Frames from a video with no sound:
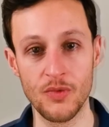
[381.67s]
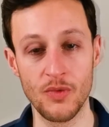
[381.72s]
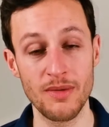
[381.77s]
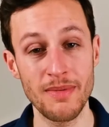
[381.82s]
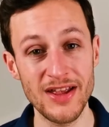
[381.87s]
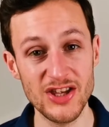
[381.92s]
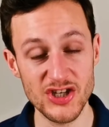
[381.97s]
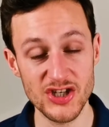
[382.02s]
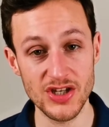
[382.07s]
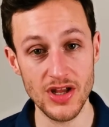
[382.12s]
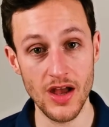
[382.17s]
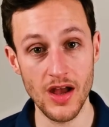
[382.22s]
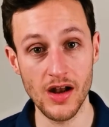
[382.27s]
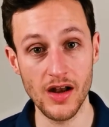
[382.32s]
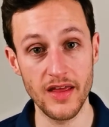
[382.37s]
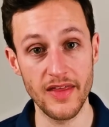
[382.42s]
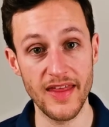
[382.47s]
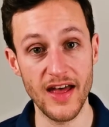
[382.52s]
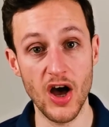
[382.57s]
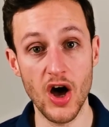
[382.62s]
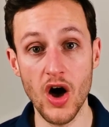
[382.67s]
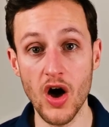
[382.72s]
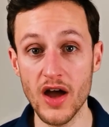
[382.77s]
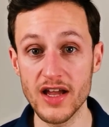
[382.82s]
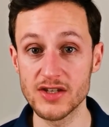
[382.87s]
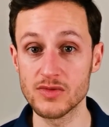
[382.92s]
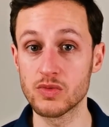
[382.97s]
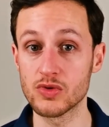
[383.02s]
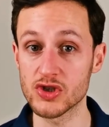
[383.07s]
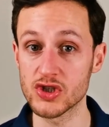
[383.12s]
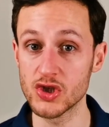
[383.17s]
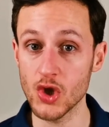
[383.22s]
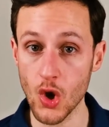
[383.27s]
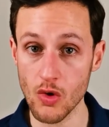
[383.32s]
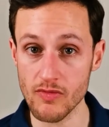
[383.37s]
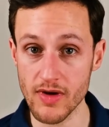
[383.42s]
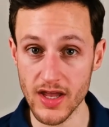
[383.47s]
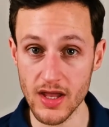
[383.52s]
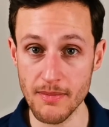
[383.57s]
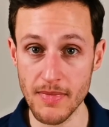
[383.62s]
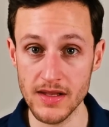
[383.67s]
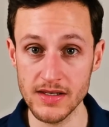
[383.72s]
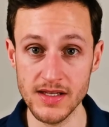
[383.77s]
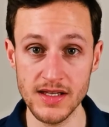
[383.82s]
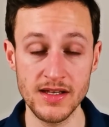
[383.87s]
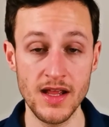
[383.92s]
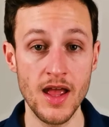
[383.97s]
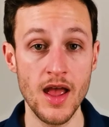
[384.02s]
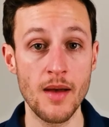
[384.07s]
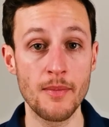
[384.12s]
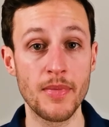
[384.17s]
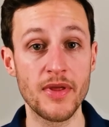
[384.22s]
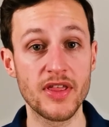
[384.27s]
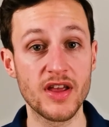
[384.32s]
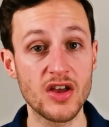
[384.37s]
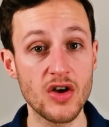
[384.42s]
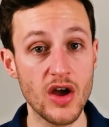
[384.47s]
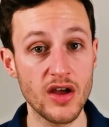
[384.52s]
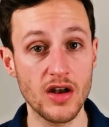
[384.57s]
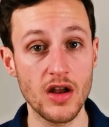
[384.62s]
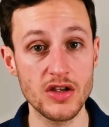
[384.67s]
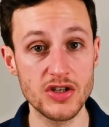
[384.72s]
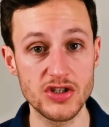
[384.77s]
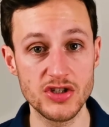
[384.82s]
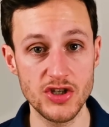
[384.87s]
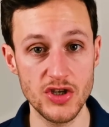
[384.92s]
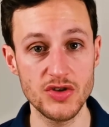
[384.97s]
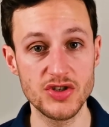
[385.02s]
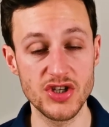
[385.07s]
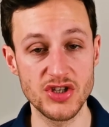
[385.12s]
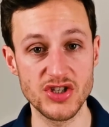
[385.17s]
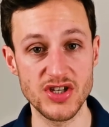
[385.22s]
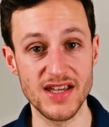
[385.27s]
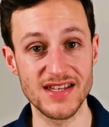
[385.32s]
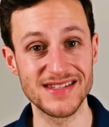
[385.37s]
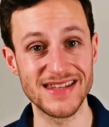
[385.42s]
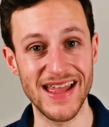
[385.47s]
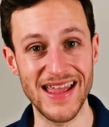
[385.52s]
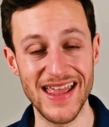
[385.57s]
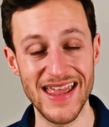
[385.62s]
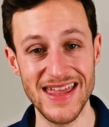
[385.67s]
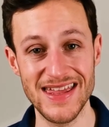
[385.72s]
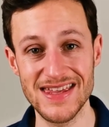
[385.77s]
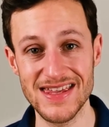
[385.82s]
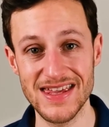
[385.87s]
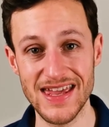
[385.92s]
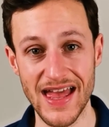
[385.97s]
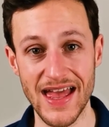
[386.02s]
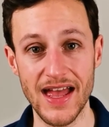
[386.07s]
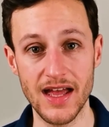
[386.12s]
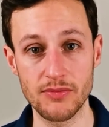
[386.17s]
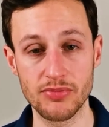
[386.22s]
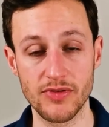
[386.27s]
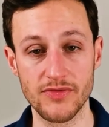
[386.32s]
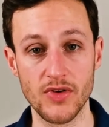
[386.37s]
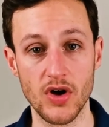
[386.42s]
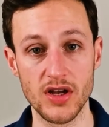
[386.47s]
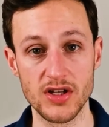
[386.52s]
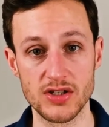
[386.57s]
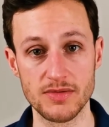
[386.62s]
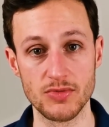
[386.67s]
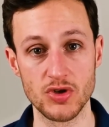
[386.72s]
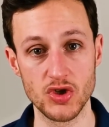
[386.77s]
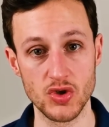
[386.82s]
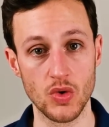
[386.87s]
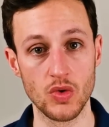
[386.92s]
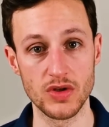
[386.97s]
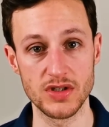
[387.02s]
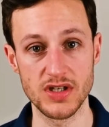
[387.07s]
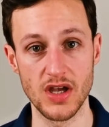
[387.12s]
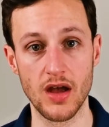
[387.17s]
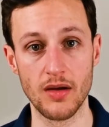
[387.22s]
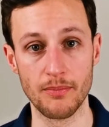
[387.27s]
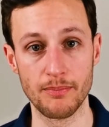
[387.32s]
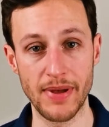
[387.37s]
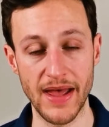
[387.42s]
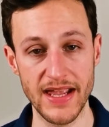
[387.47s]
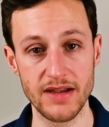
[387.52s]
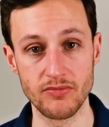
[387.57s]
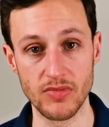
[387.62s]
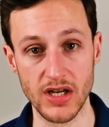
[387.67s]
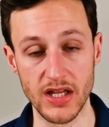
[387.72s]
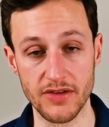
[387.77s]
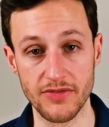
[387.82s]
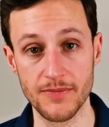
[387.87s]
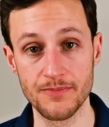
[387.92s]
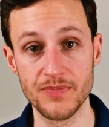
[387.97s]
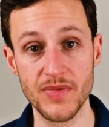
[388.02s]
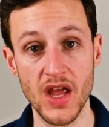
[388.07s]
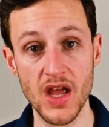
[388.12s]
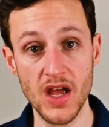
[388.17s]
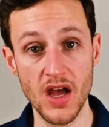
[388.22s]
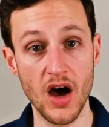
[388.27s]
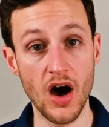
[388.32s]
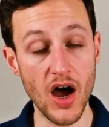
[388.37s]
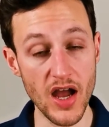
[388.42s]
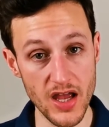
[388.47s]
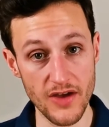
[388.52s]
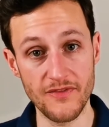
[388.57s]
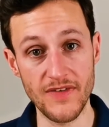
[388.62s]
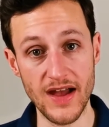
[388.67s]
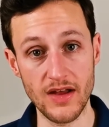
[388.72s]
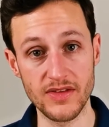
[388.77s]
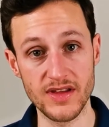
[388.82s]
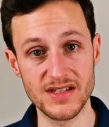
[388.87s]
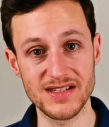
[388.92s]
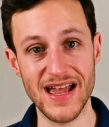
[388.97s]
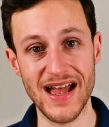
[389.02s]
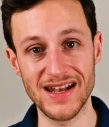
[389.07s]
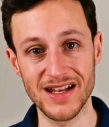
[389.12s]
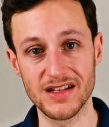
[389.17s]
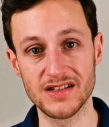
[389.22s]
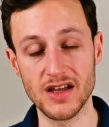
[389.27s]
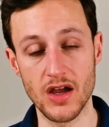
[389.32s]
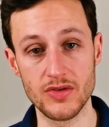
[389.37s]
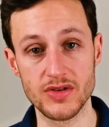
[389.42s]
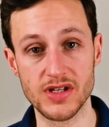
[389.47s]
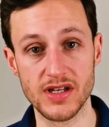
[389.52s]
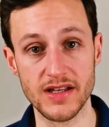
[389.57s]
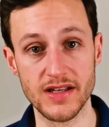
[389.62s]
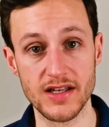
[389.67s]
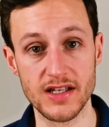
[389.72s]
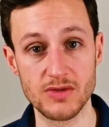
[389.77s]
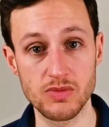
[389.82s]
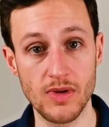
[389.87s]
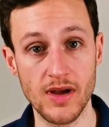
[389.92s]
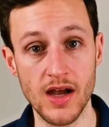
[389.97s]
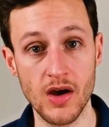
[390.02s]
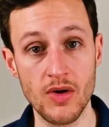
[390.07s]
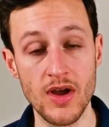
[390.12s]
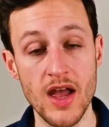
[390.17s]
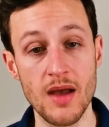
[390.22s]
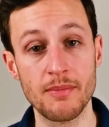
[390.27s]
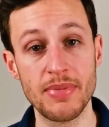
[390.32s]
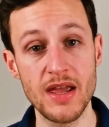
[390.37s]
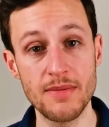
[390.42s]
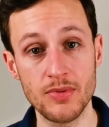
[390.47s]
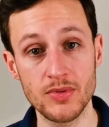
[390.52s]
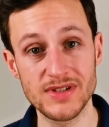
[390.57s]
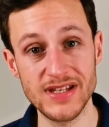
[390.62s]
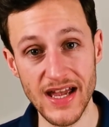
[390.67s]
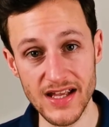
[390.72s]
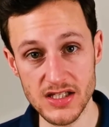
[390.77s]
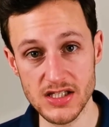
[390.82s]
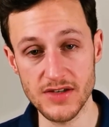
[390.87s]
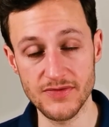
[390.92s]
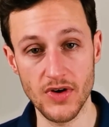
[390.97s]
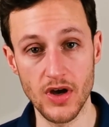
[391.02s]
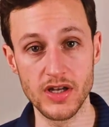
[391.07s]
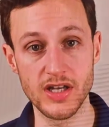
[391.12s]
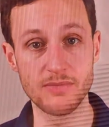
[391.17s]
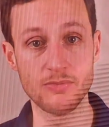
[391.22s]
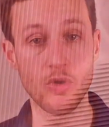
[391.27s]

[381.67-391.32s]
We mentioned earlier that ice was not recommended, but the guidelines do suggest that heat can provide some short-term pain relief. I have found this anecdotally as well. People tend to find